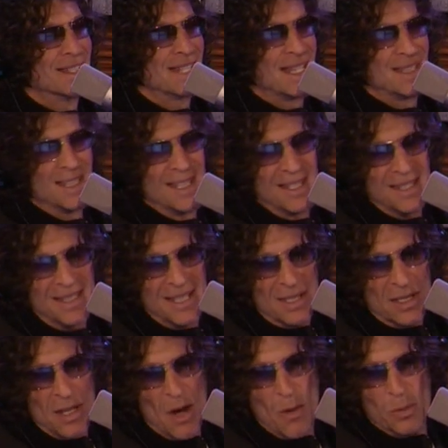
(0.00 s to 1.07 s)

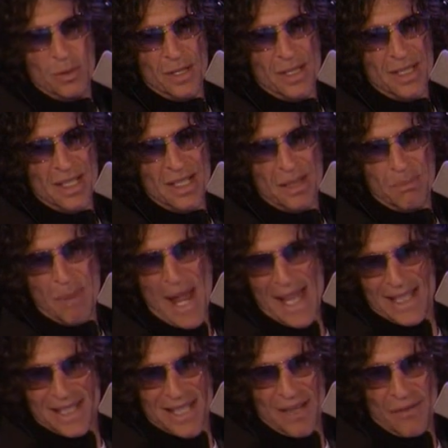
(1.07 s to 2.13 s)
There's no
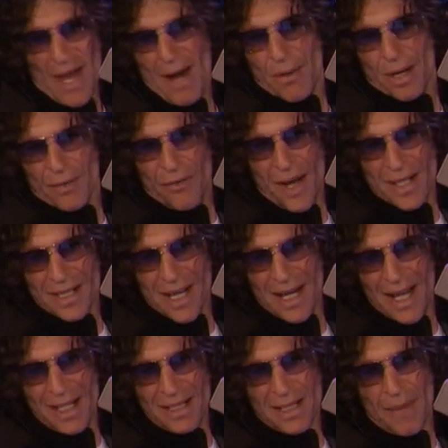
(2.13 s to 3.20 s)
suspense if Eric finds out
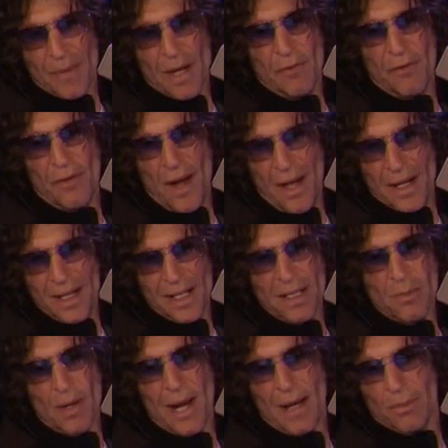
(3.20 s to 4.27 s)
ahead of time. The fun
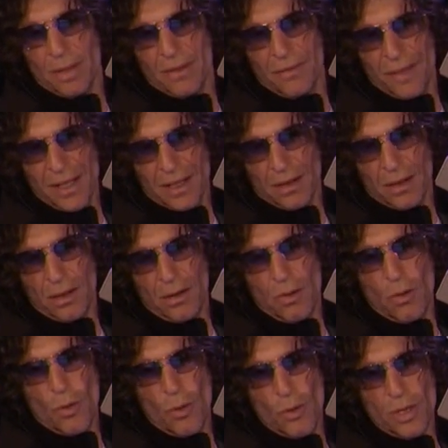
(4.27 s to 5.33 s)
is when I reveal
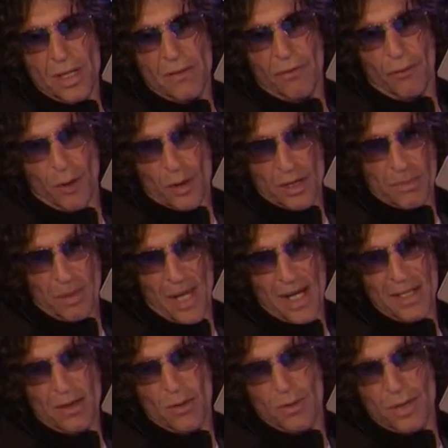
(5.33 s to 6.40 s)
who's in first place,